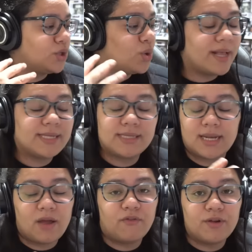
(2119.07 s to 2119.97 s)
twists and
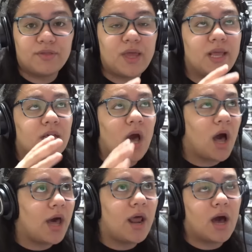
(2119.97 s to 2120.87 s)
everything
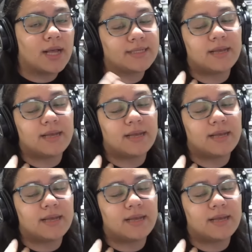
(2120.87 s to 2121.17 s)
caught us,